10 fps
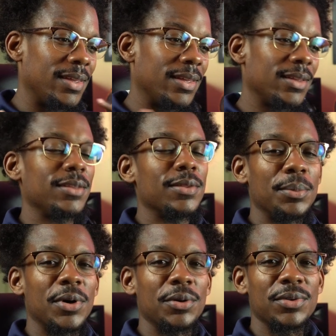getting the
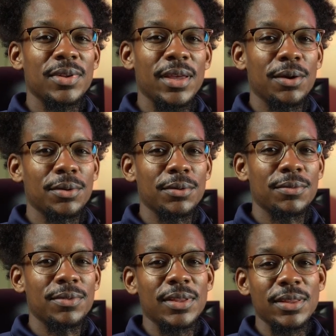most out
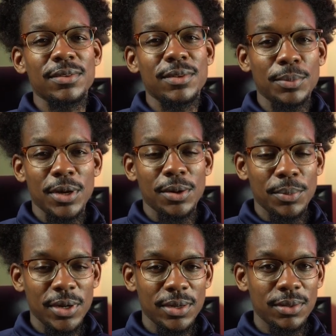of the least amount of
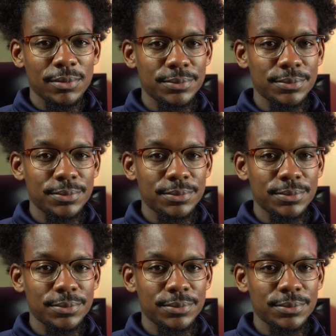money.